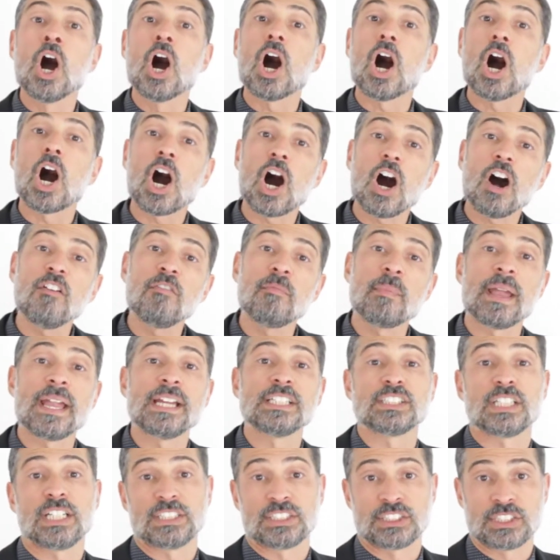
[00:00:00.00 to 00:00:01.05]

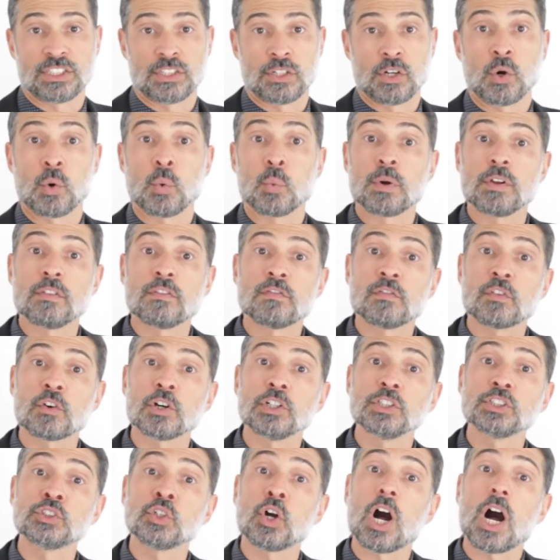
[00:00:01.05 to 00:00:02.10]
Off-page SEO
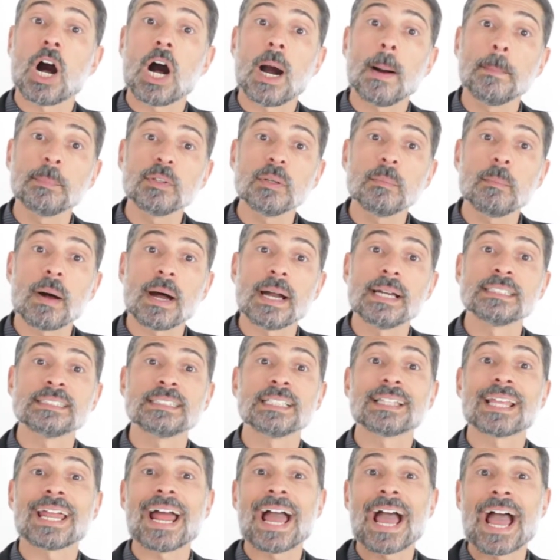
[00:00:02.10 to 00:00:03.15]
refers to optimizing
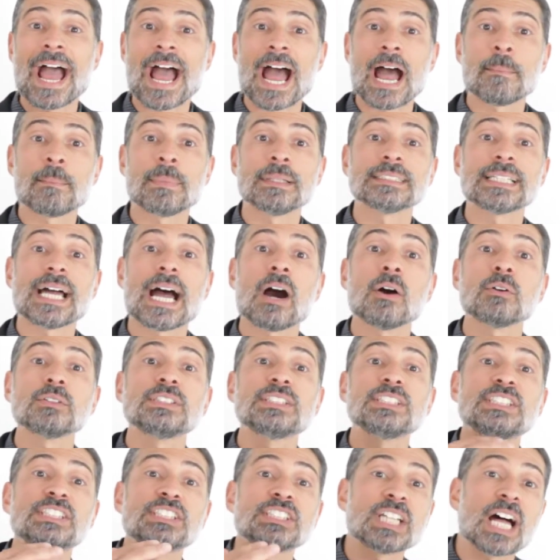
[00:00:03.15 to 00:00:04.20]
that happens
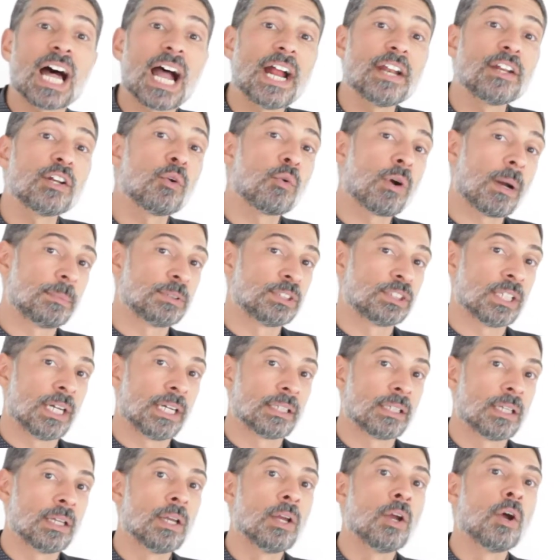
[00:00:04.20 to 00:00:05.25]
outside your website,
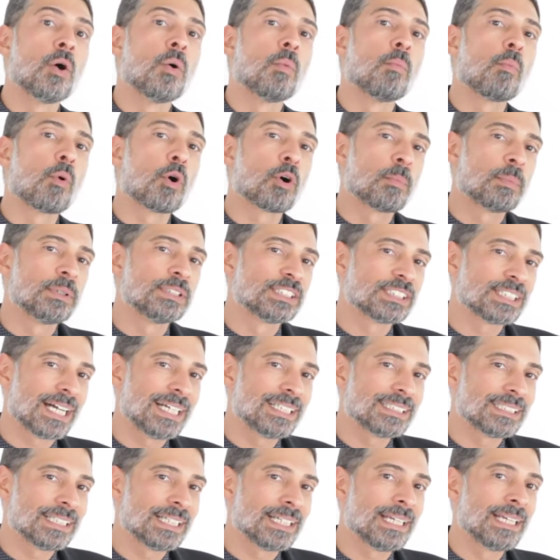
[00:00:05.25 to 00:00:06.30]
more
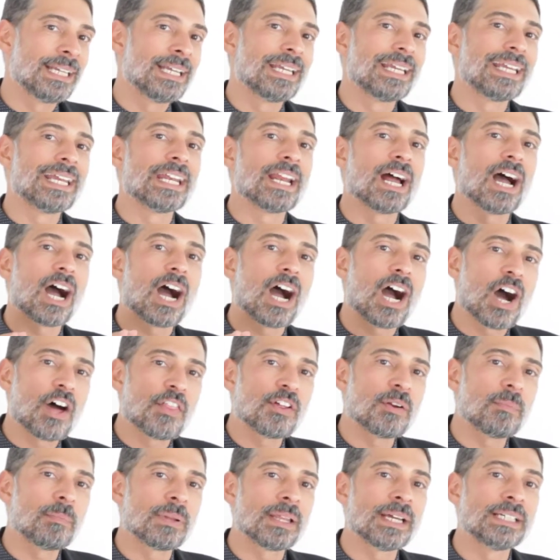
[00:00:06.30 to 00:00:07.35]
precisely in
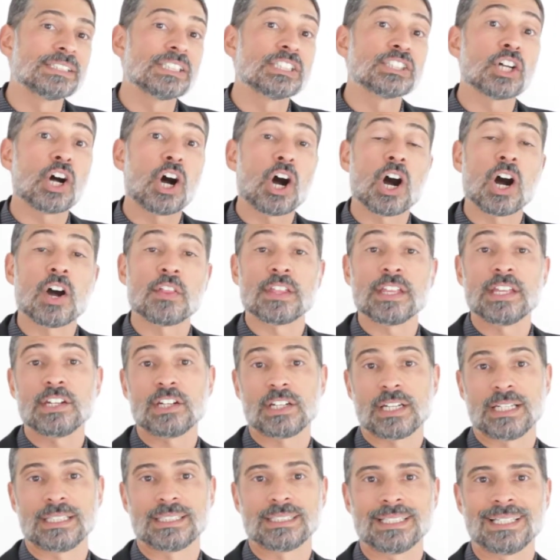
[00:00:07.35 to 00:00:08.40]
other places on the
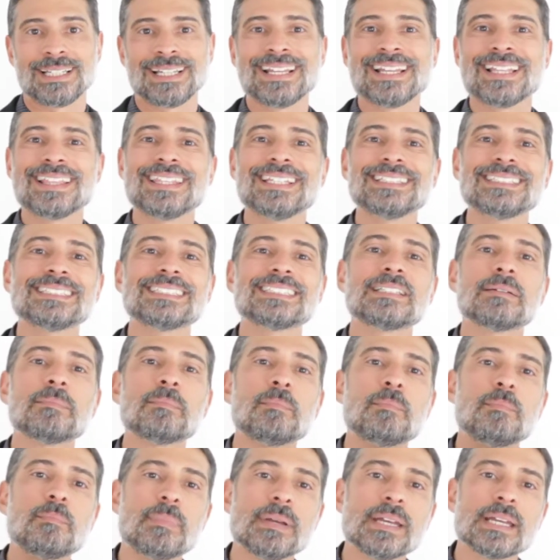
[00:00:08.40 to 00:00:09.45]
internet. This is the
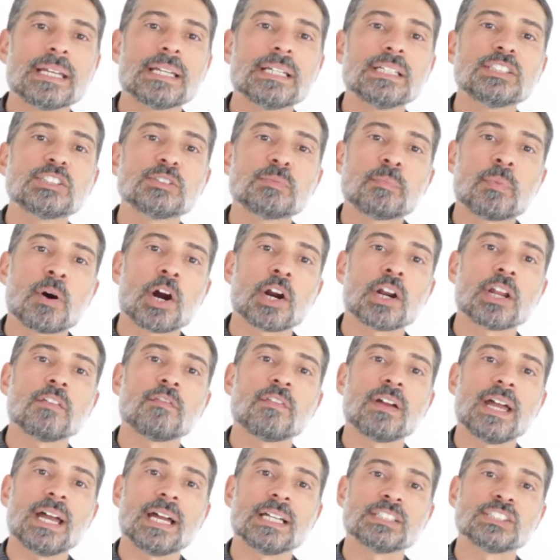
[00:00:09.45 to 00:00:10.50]
biggest part
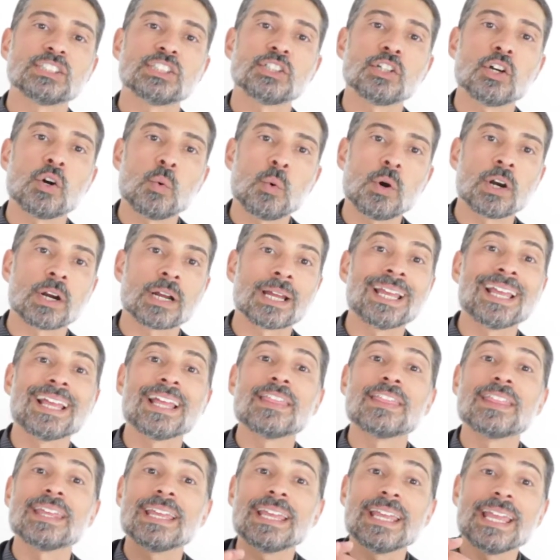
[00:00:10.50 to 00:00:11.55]
of SEO work,
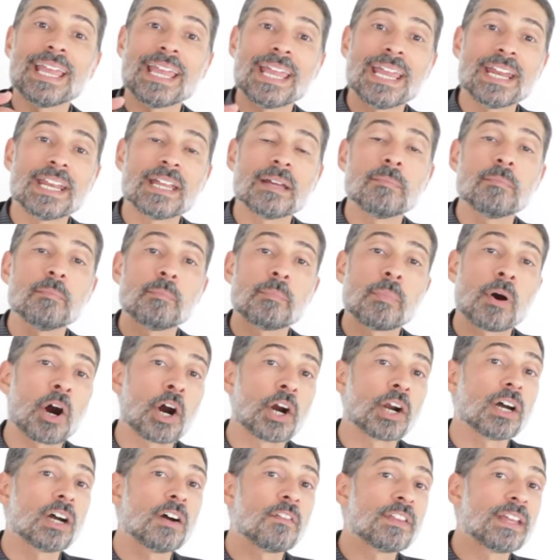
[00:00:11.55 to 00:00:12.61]
the hidden
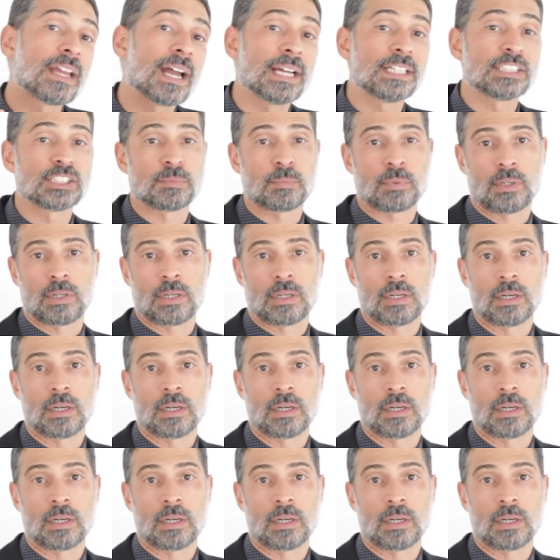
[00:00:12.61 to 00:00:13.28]
part of the iceberg.